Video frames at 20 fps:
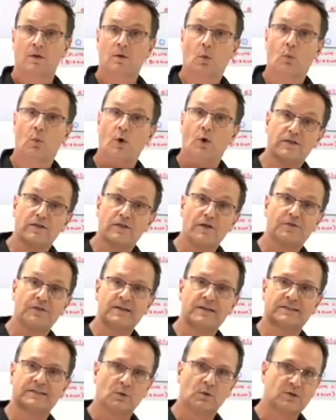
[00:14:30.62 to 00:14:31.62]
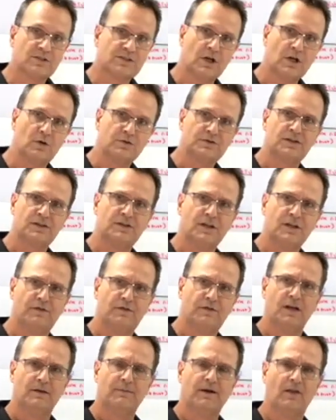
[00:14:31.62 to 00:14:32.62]
Now, one of the things that was so
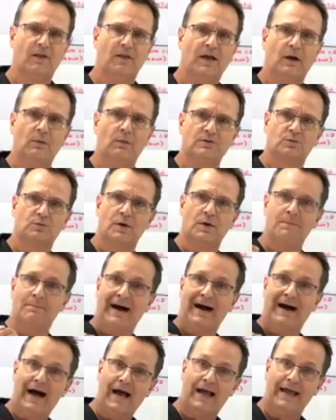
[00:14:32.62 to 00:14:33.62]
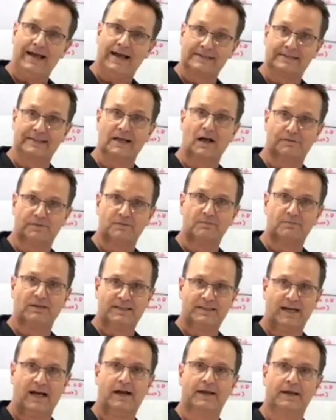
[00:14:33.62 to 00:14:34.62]
significant about that was when my SF
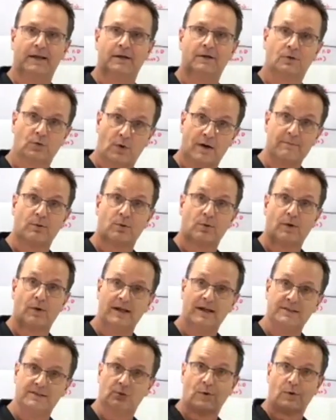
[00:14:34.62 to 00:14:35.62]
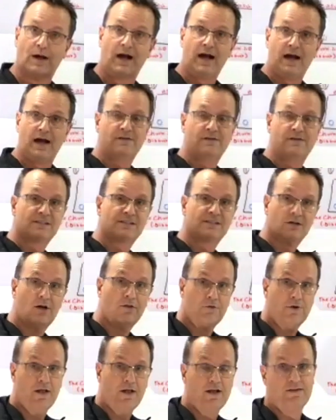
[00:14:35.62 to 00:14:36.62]
battalion, Green Berets, arrived in
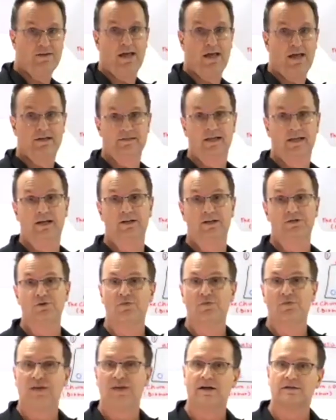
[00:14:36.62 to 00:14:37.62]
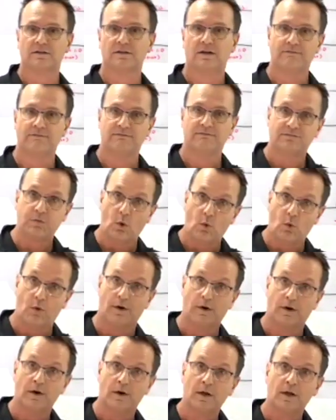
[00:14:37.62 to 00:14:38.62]
southern Afghanistan in
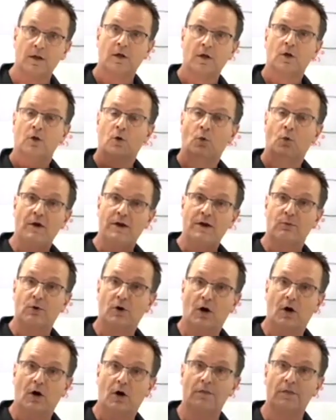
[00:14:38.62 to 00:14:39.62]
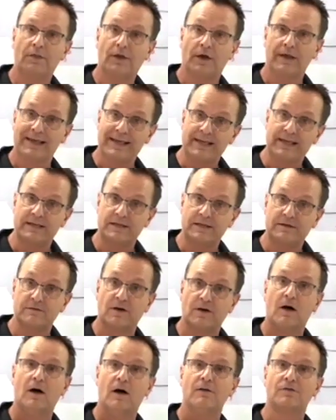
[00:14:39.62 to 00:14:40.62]
2004, we were on the
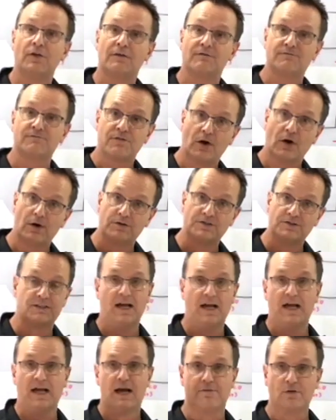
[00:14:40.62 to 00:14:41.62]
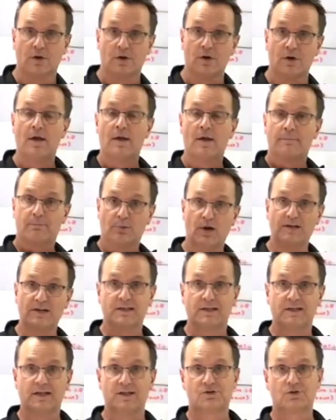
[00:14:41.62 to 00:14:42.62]
eve of the first ever
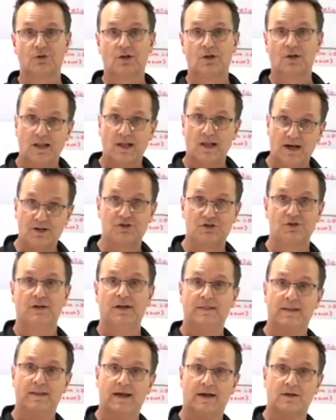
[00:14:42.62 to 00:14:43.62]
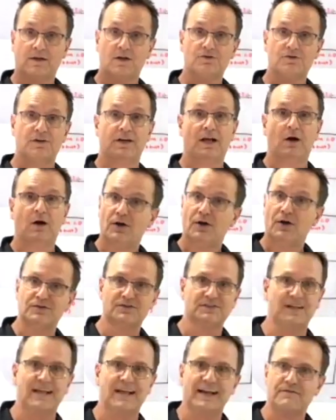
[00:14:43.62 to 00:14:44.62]
presidential election in that country. Now,
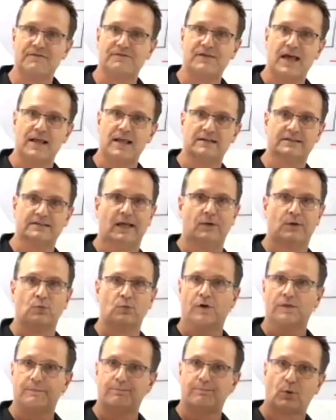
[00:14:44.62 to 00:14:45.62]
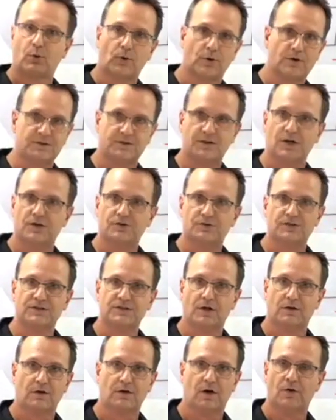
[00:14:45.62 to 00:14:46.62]
understand Afghanistan, one of the poorest
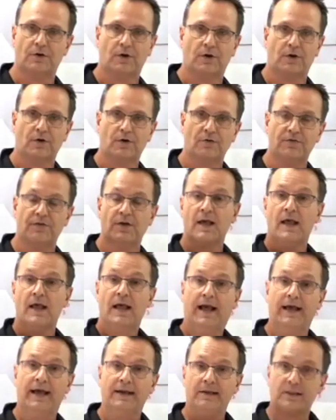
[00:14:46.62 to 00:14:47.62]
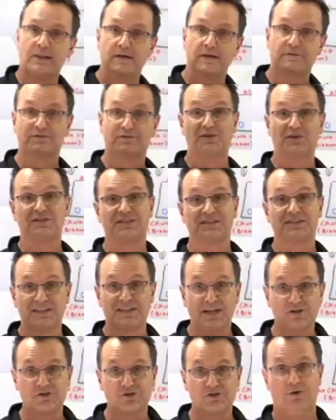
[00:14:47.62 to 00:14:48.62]
countries on, on earth, had lived for
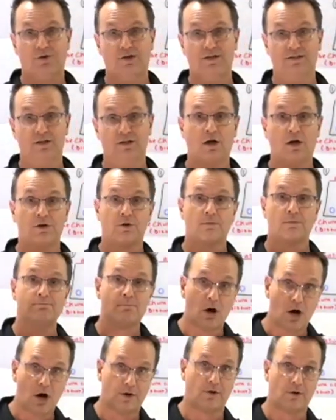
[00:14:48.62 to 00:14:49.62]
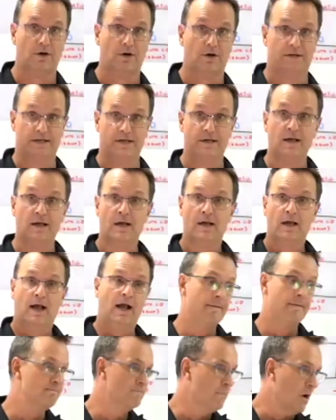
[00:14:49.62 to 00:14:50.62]
centuries under monarchy
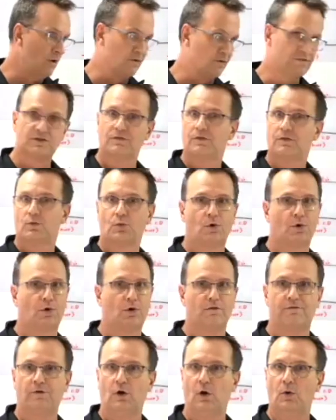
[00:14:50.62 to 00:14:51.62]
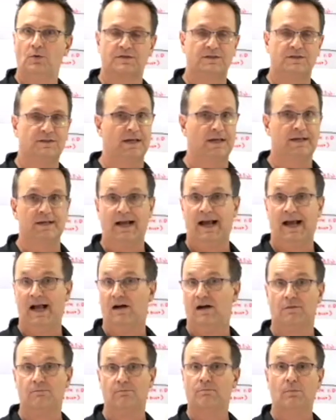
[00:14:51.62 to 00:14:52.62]
and most of the rural folks didn't
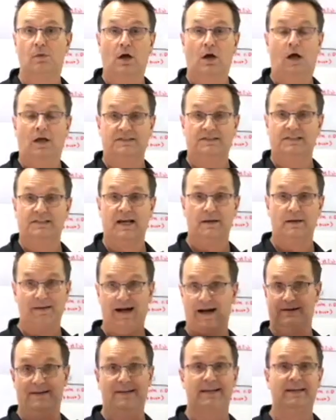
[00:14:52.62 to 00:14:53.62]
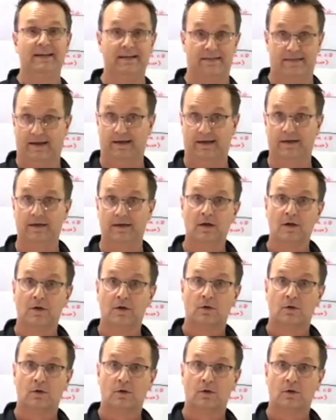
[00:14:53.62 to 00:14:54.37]
have a say about anything,